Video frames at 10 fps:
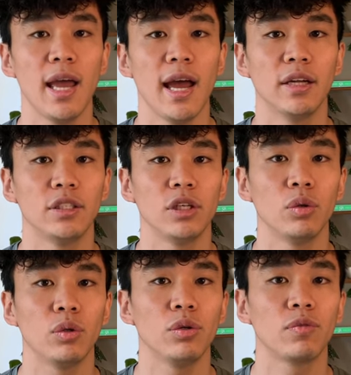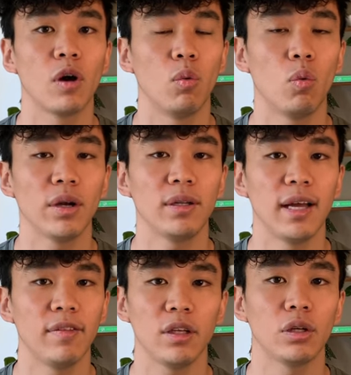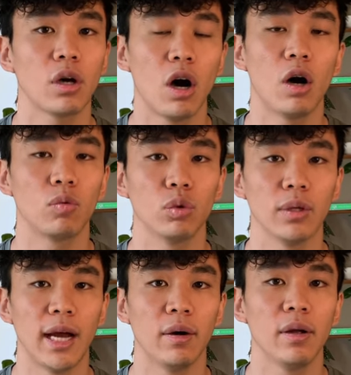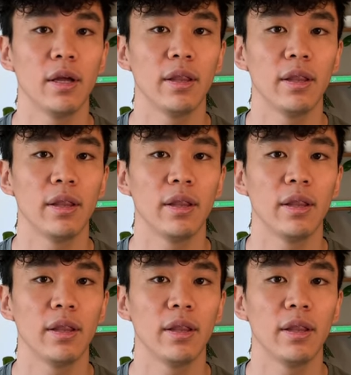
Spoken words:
until you've got one left that you can't rule out.